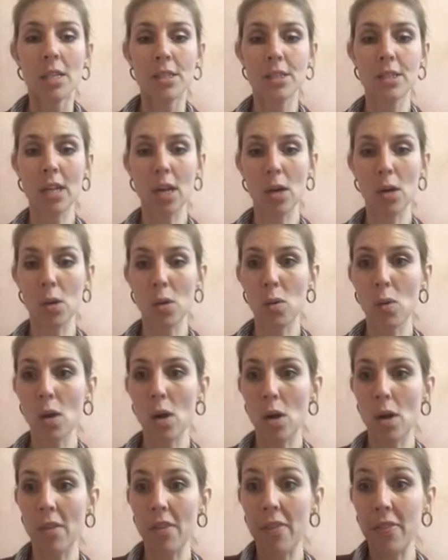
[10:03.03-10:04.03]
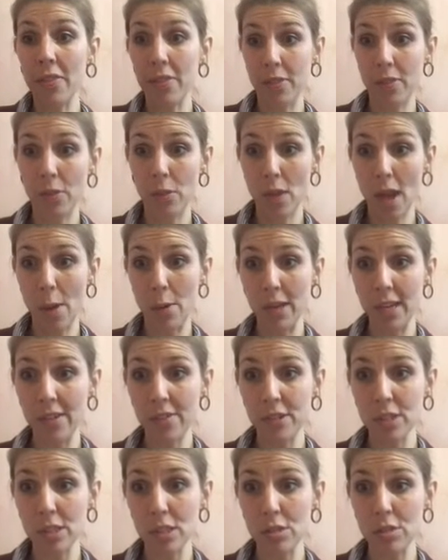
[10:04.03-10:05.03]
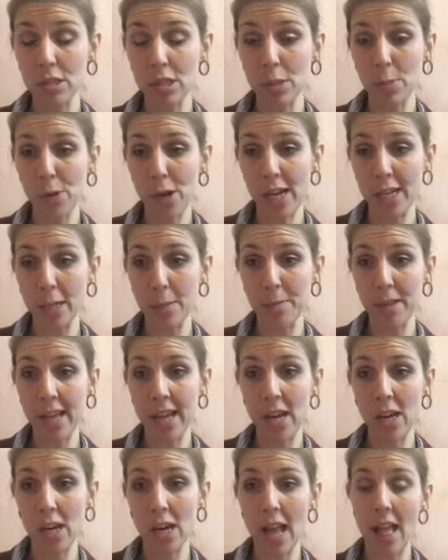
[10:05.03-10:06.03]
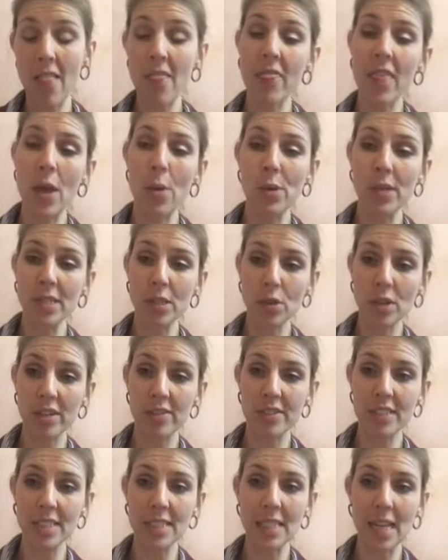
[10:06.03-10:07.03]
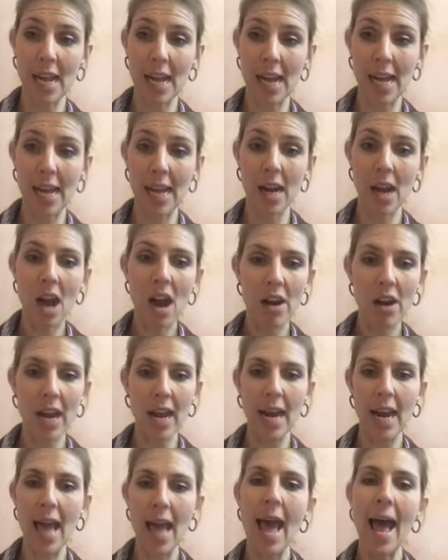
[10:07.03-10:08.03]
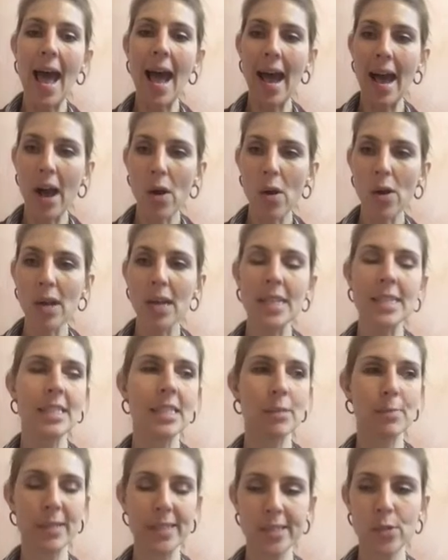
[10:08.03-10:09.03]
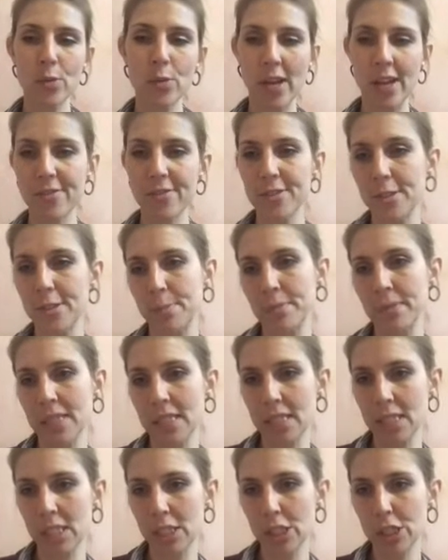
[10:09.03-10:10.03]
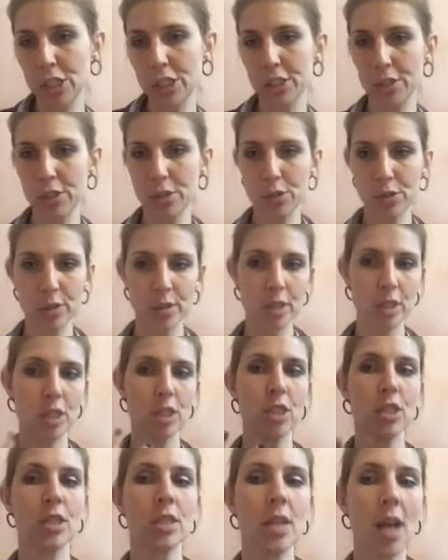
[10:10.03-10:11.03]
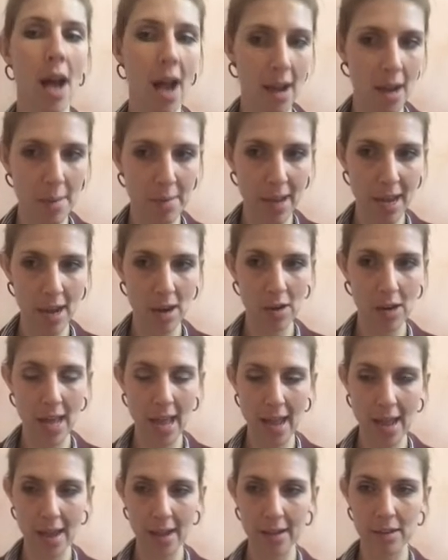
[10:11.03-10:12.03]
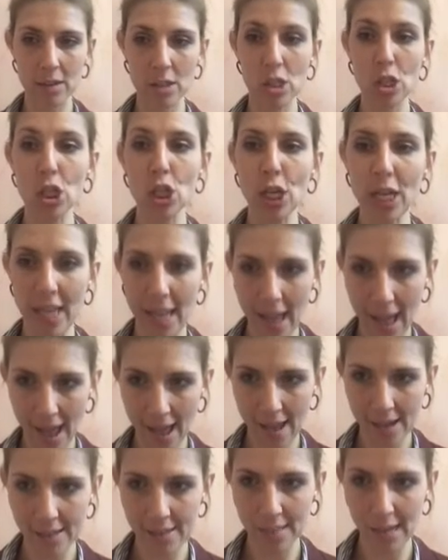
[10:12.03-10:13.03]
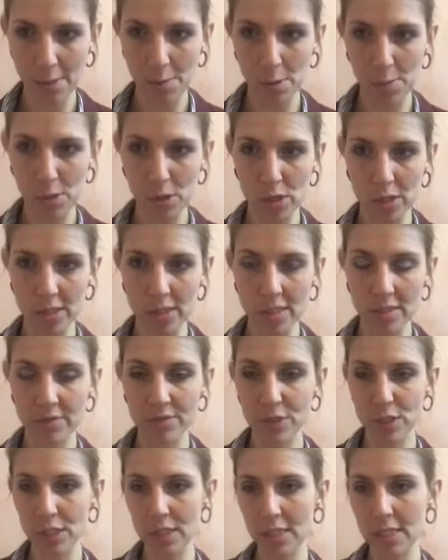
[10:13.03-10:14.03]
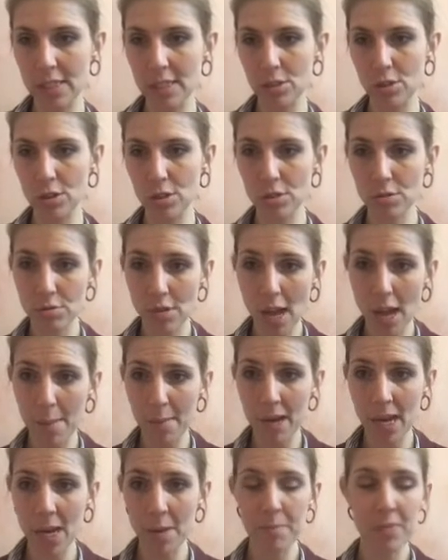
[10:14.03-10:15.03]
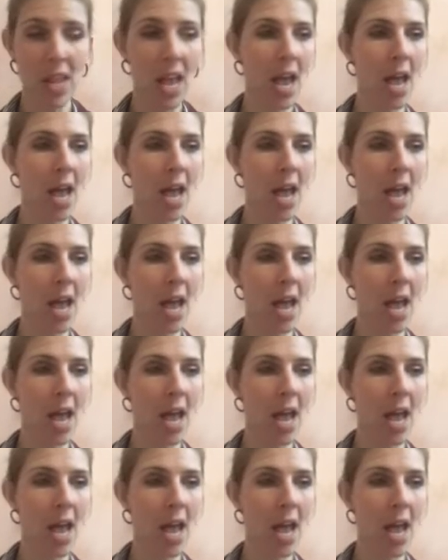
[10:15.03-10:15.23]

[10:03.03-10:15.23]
So I would give the student the project planner, and they would sort of decide, all right, how is the best way for me to talk about and look at cyberbullying versus digital drama?